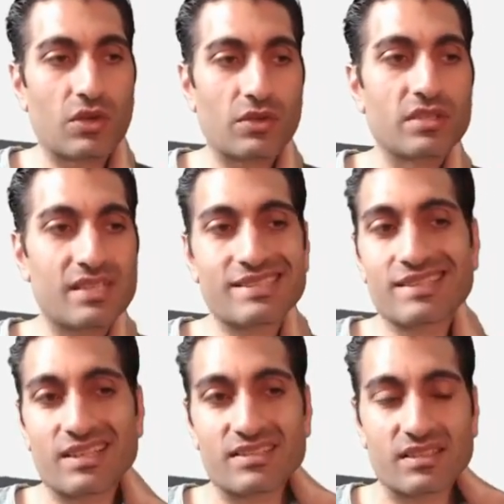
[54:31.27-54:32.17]

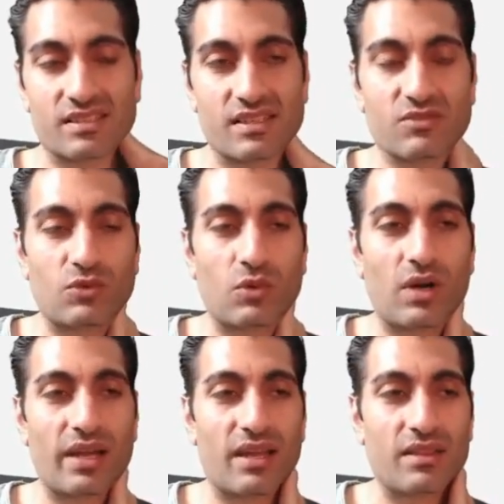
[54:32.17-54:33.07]
consistent and successful
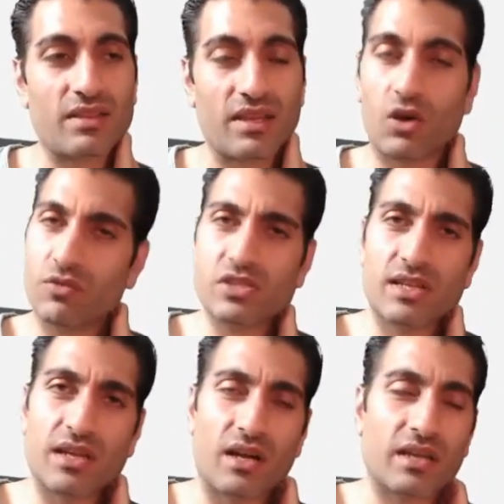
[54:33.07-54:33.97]
than,
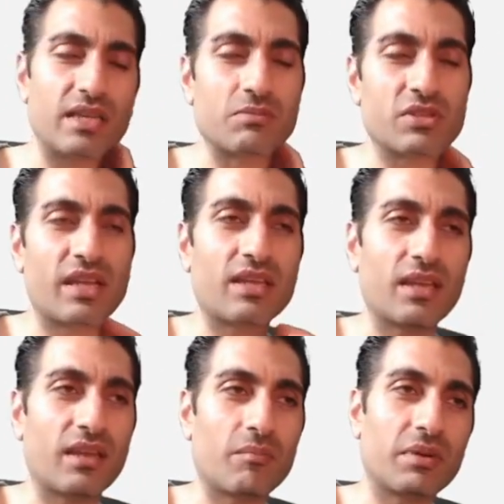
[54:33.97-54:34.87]
obviously I keep saying
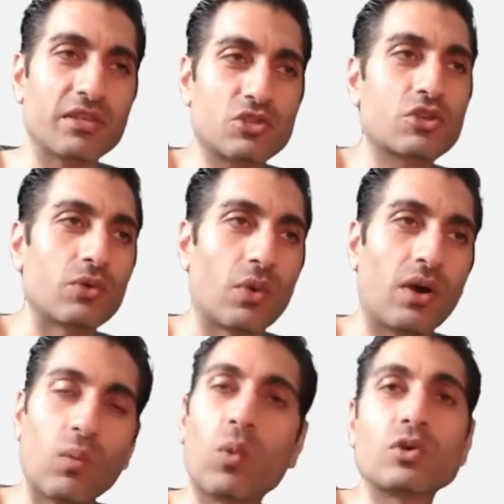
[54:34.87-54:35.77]
it, but it's true. I
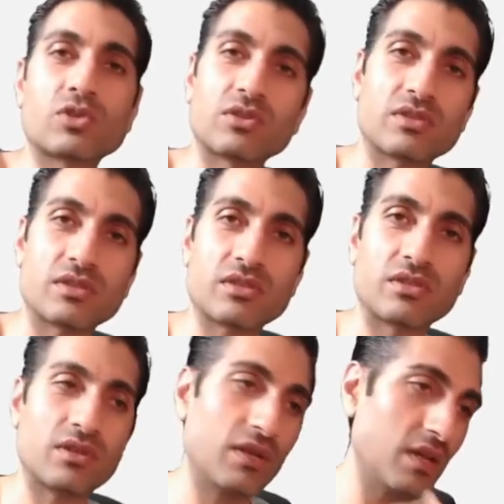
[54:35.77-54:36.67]
was
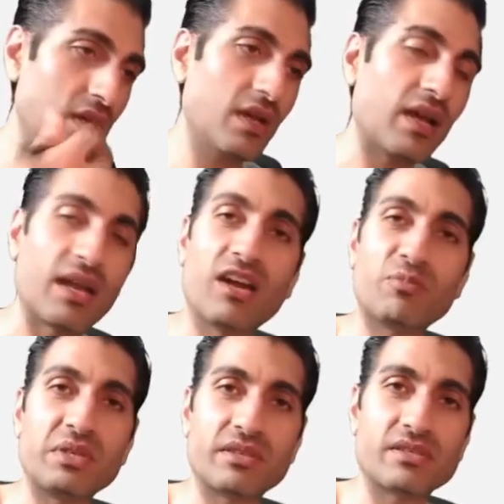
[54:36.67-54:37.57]
consistent and I have
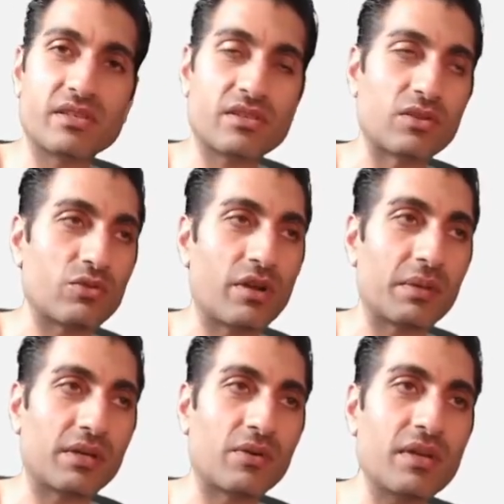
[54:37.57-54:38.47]
been consistent throughout my
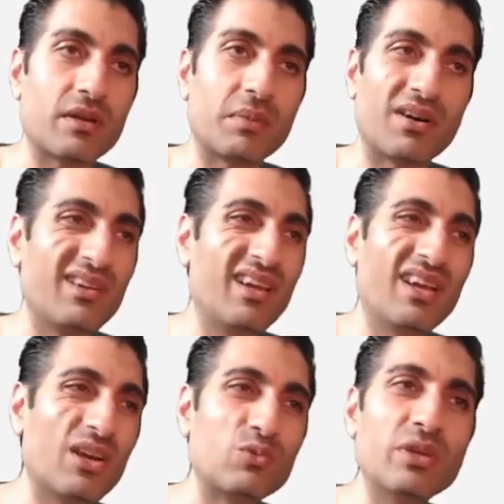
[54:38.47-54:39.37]
career, but
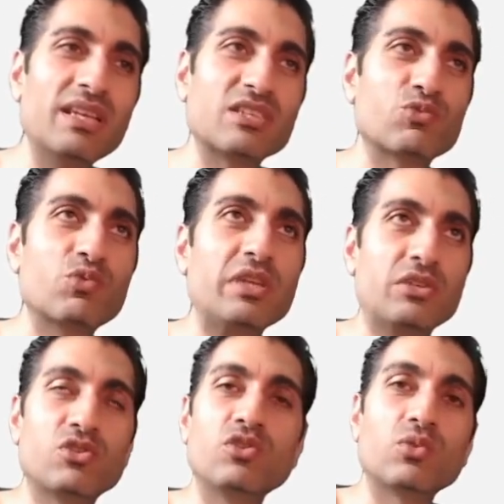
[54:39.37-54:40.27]
really it's
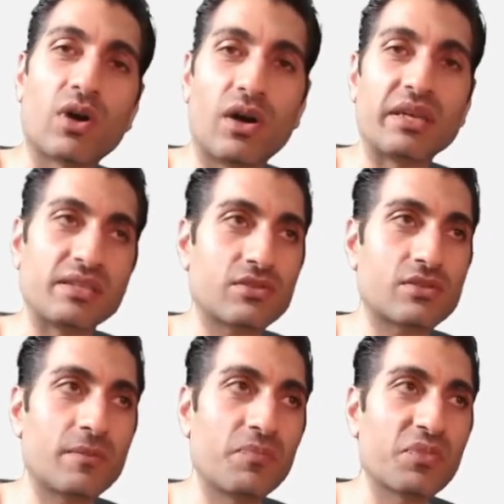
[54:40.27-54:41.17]
reached new
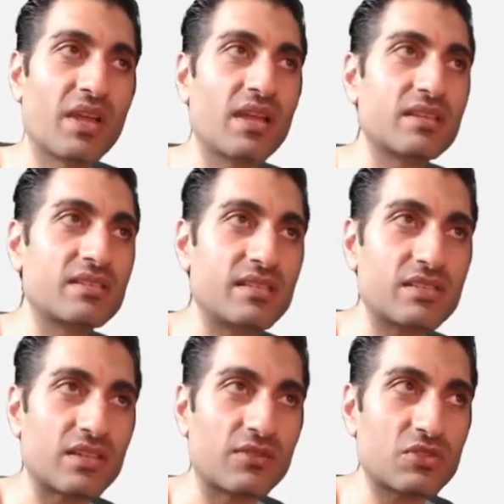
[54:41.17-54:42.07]
heights
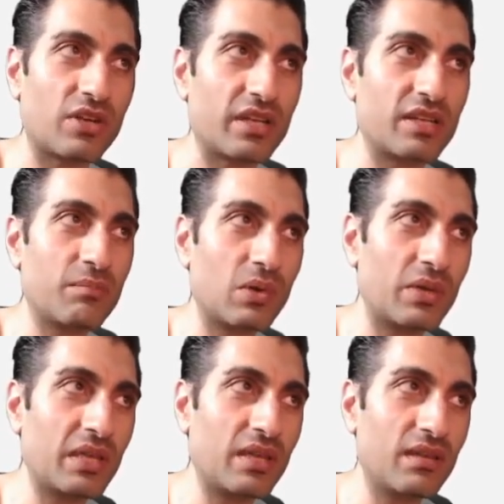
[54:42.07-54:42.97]
since I've started
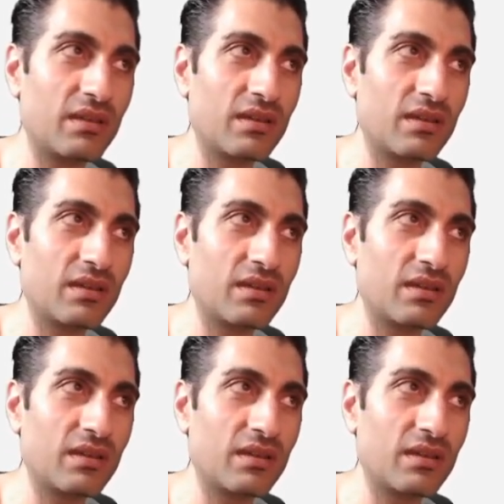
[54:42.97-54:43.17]
employing